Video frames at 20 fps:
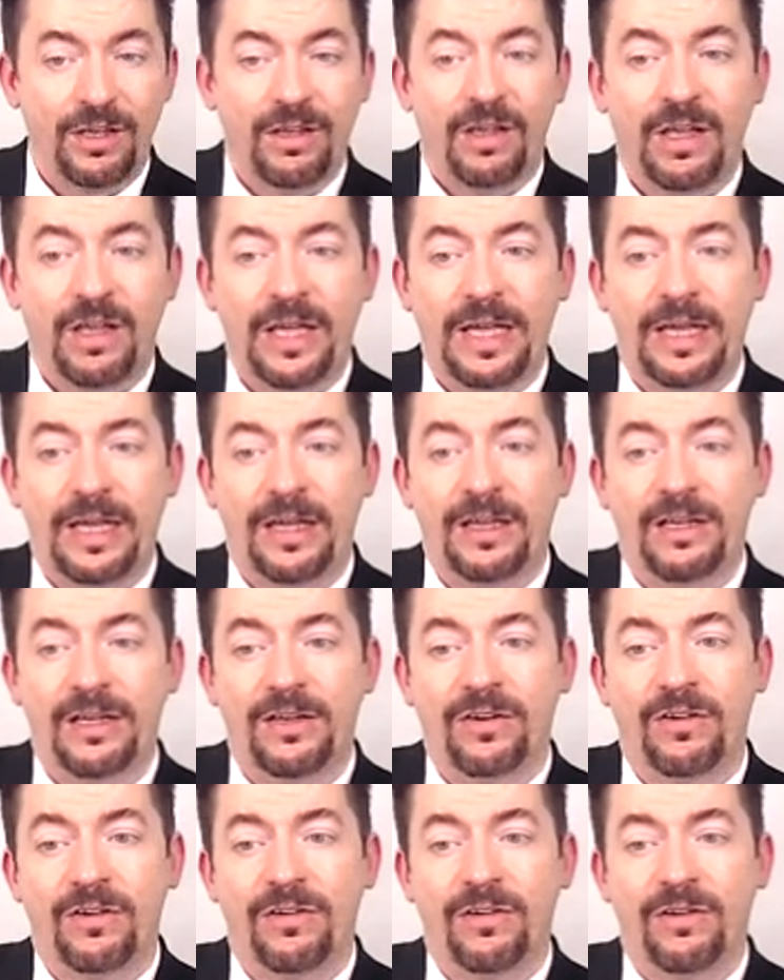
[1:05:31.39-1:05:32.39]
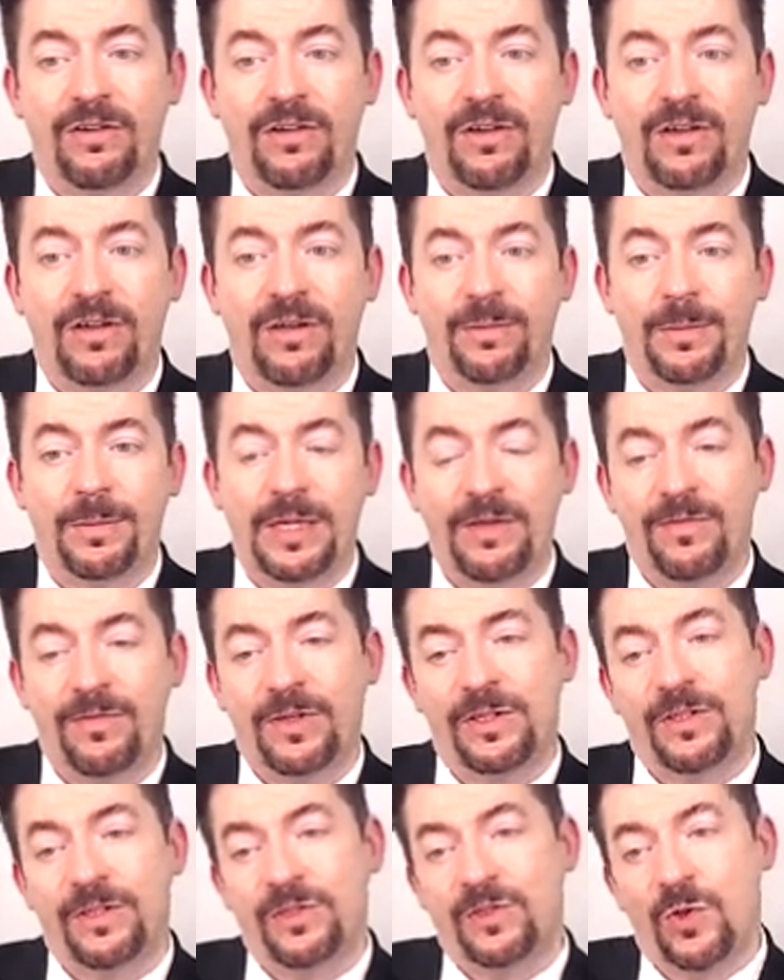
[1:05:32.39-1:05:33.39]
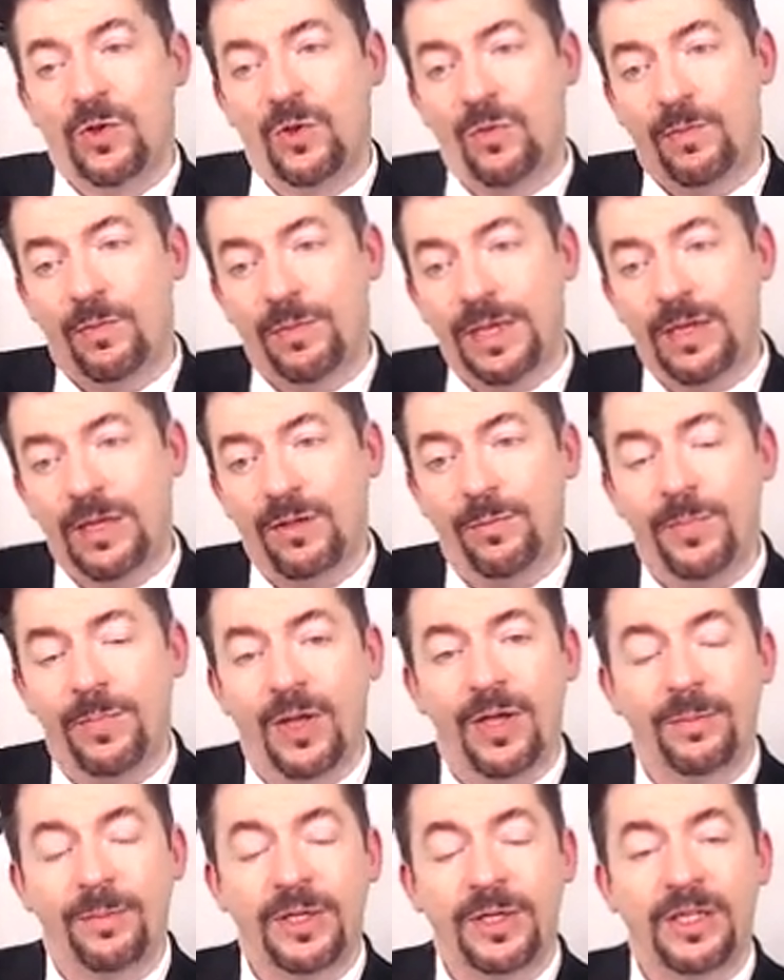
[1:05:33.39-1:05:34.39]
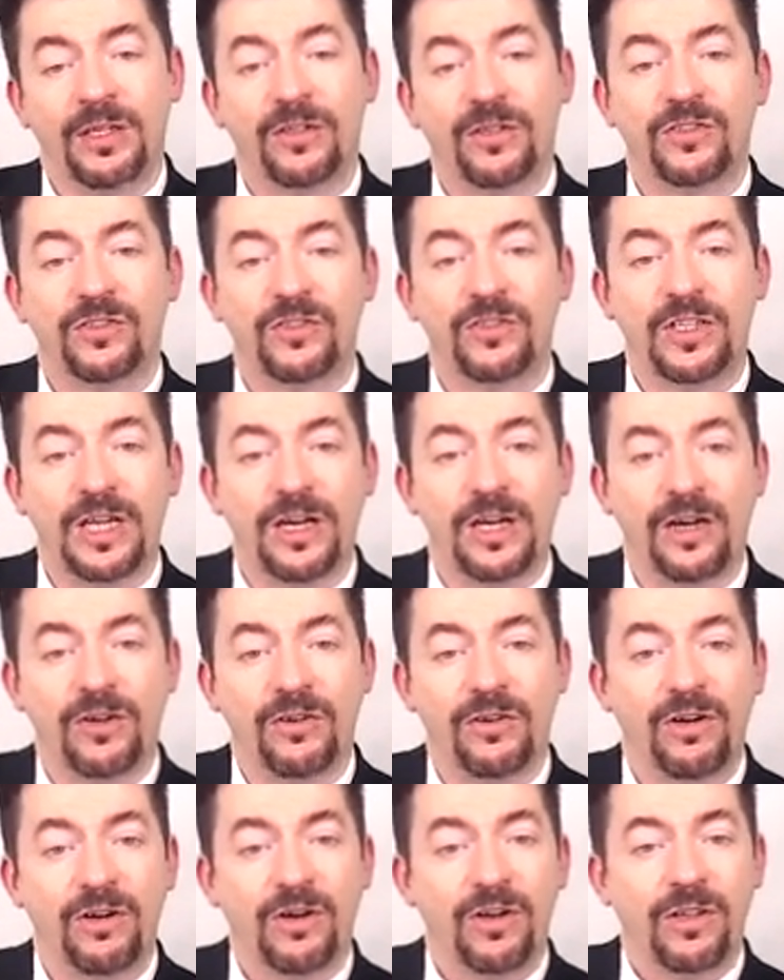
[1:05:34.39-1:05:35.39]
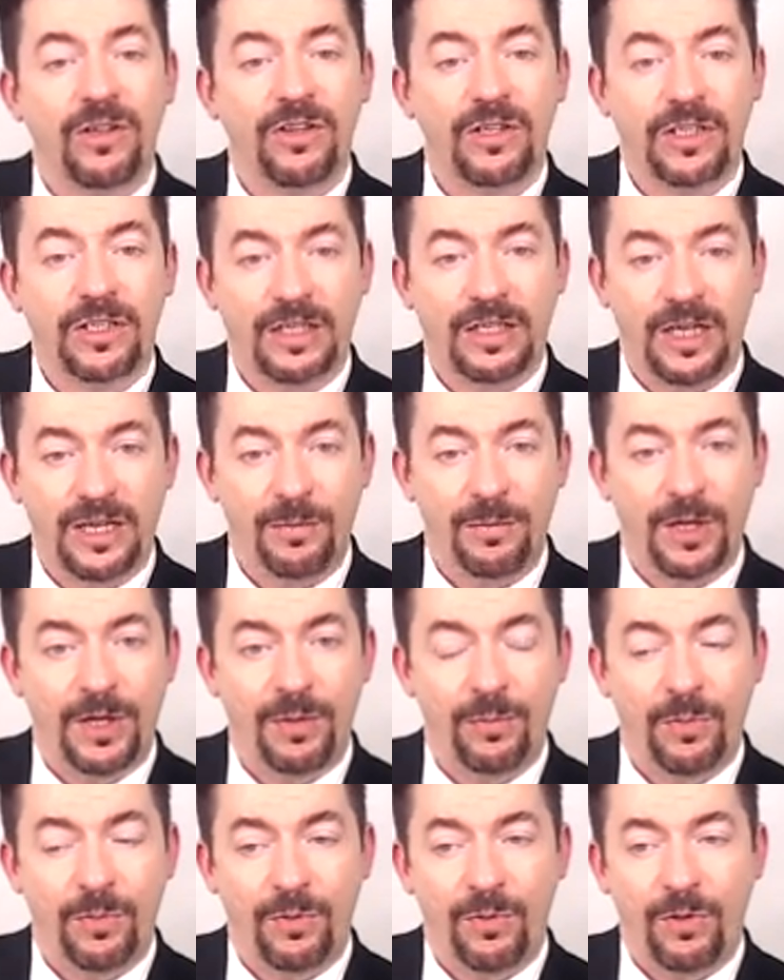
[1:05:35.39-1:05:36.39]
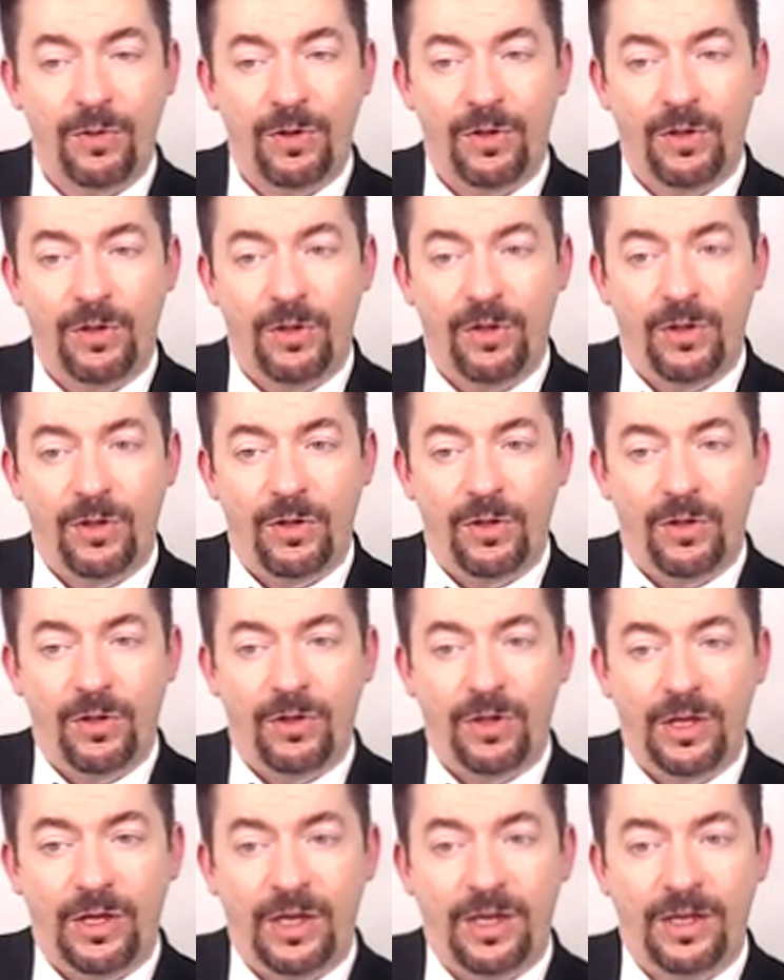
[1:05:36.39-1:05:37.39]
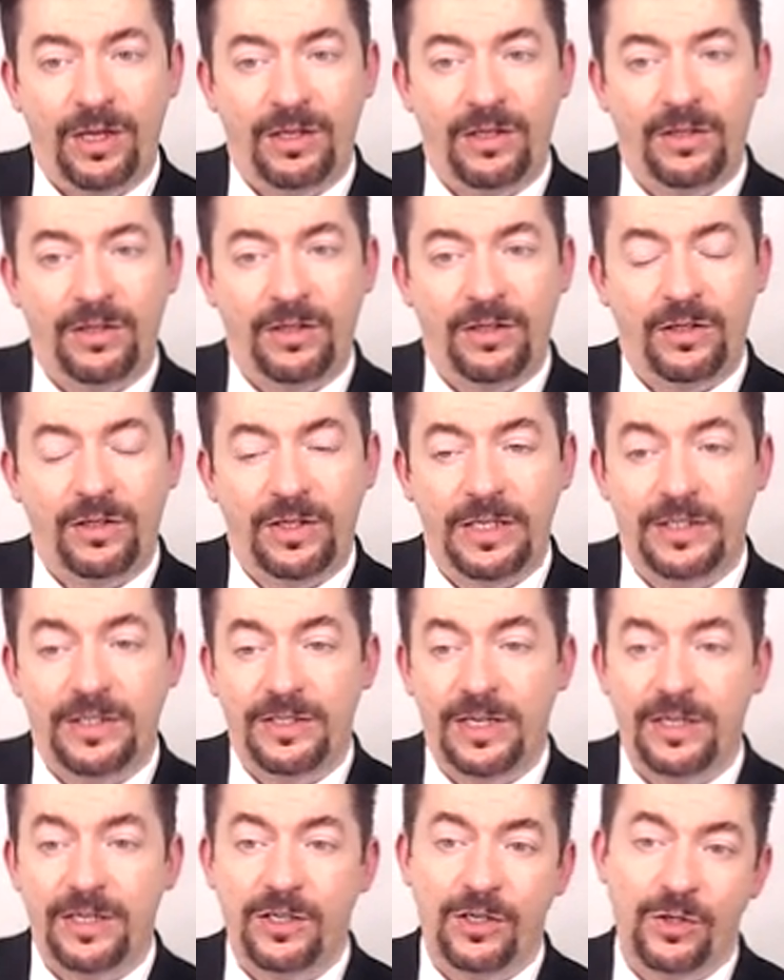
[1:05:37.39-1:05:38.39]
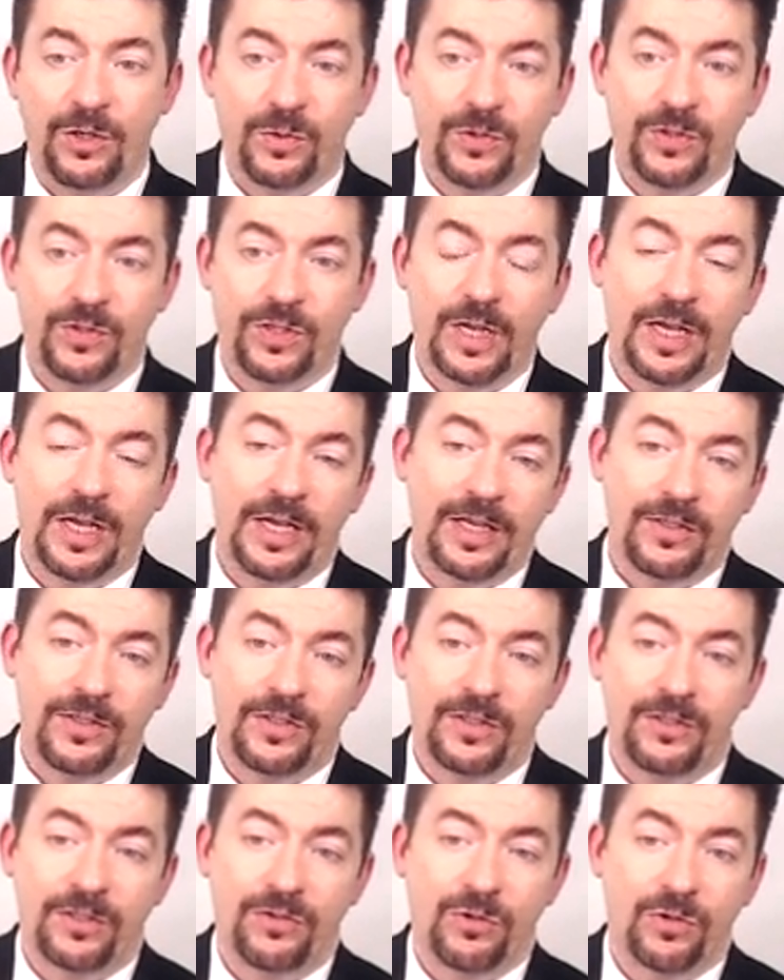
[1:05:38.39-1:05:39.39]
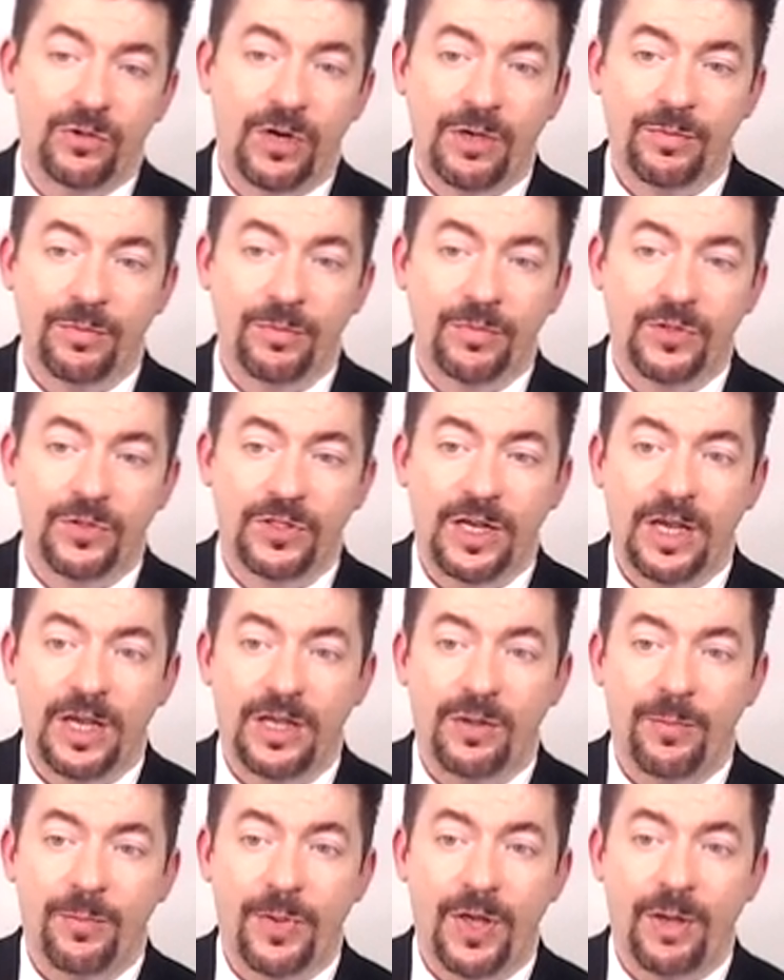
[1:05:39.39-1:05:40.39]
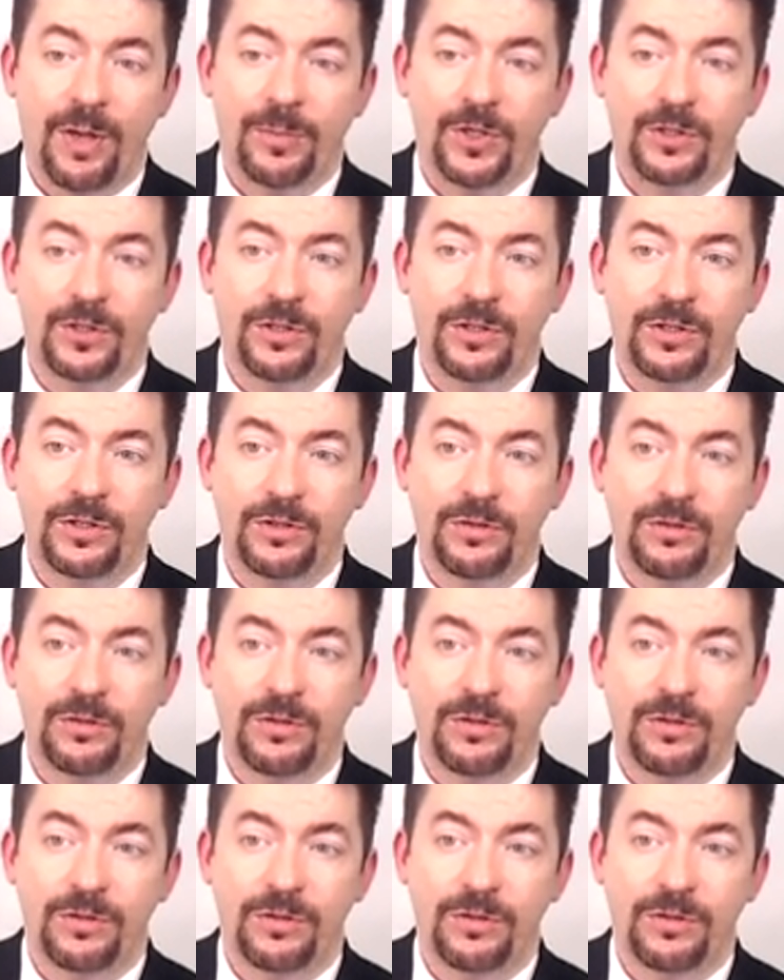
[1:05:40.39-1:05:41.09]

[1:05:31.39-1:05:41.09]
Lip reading: And even in this whole mail bombing scare that came up, and they said, this guy is a Trump-style bomber, dude.